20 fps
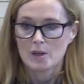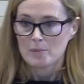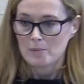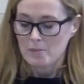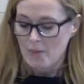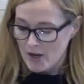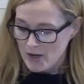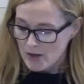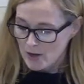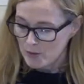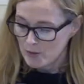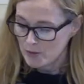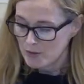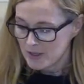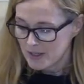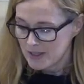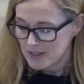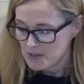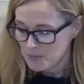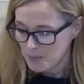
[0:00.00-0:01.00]
My own
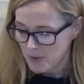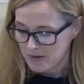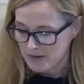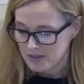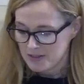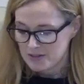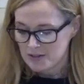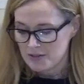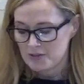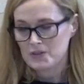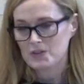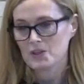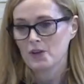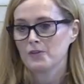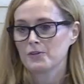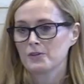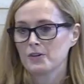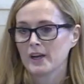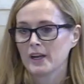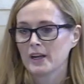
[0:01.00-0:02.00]
experience of
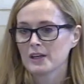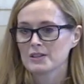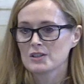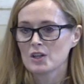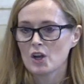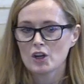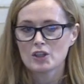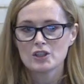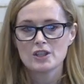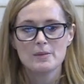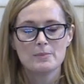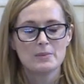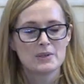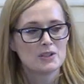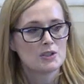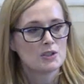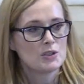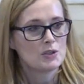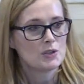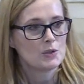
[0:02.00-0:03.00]
suffering has largely
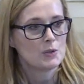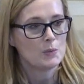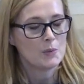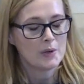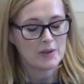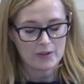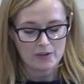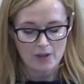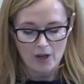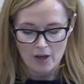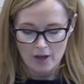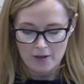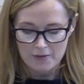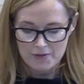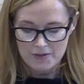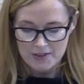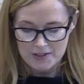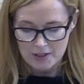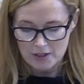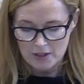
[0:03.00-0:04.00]
been to do with uh,
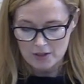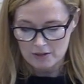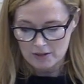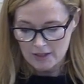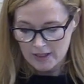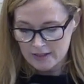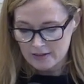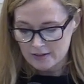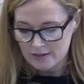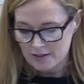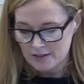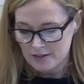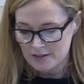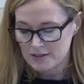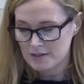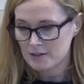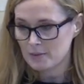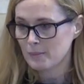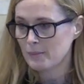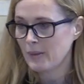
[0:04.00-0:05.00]
physical
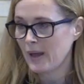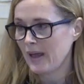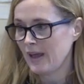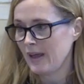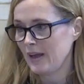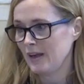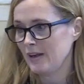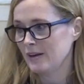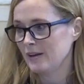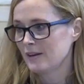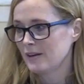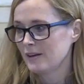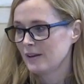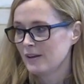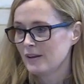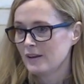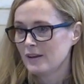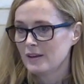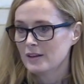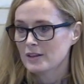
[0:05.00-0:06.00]
illness and pain.
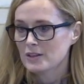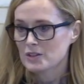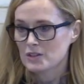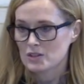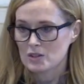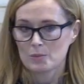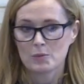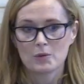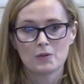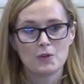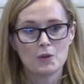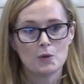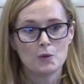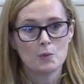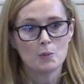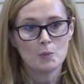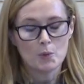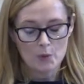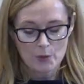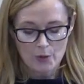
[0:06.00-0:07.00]
Some of
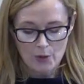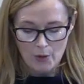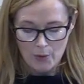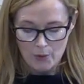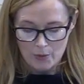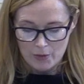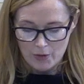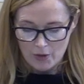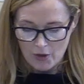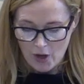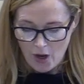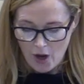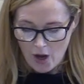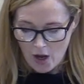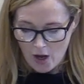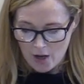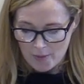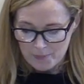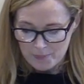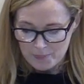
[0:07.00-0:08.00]
you will know that
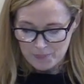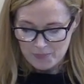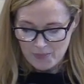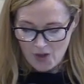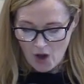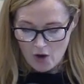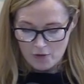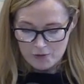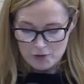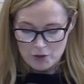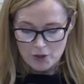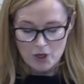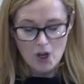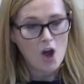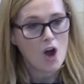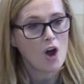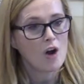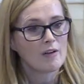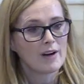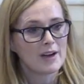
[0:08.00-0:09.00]
um, after a
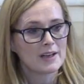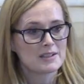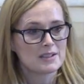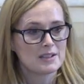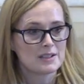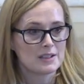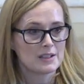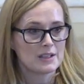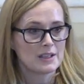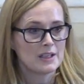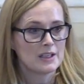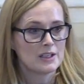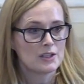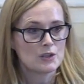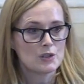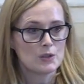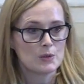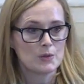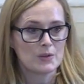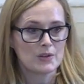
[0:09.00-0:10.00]
car accident in
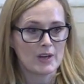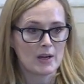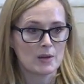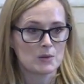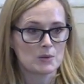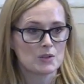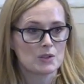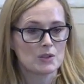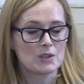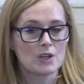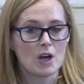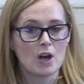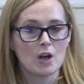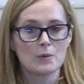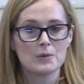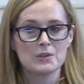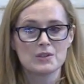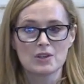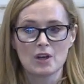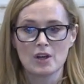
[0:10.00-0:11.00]
2000, I
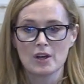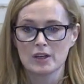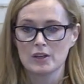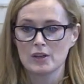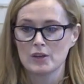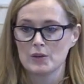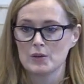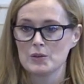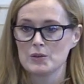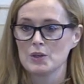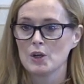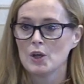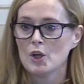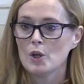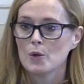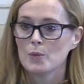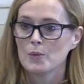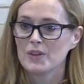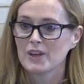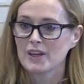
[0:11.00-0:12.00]
was diagnosed
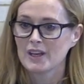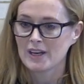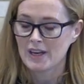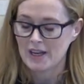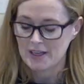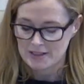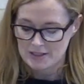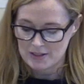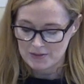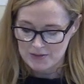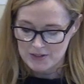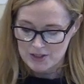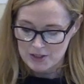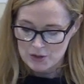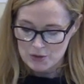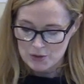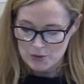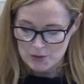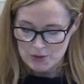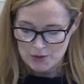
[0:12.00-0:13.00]
with a connective
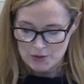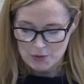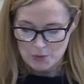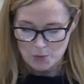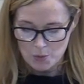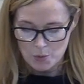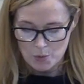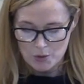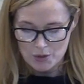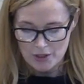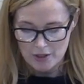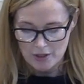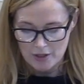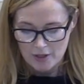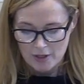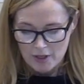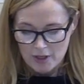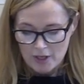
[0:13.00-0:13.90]
tissue disorder,